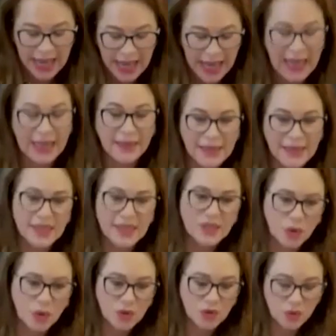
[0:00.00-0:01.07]
and this is
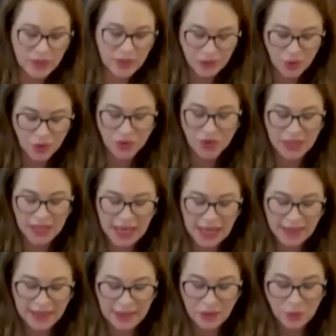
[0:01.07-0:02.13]
also
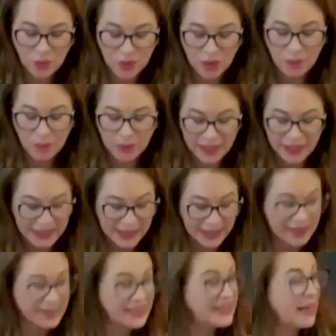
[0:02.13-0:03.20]
associated with the
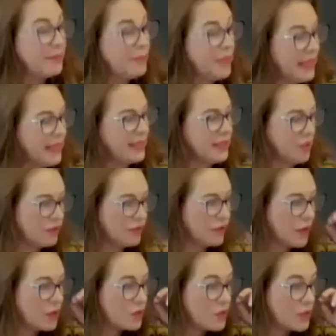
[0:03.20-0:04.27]
political stability of
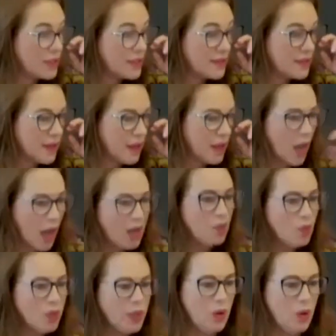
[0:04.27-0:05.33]
countries. And
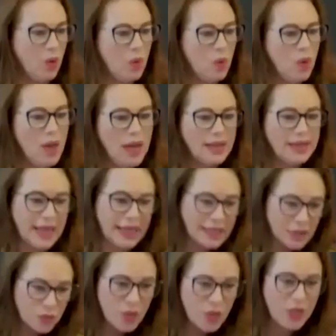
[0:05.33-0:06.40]
we know
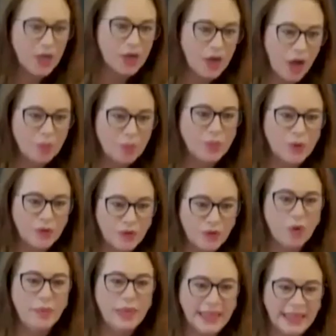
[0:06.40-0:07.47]
that we are not
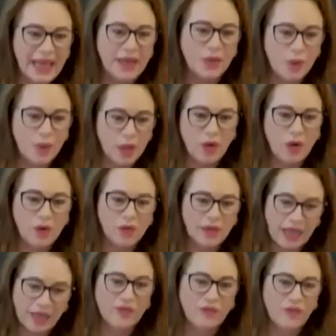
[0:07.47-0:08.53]
performing that well on
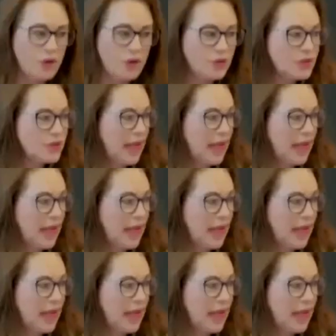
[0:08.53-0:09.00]
that front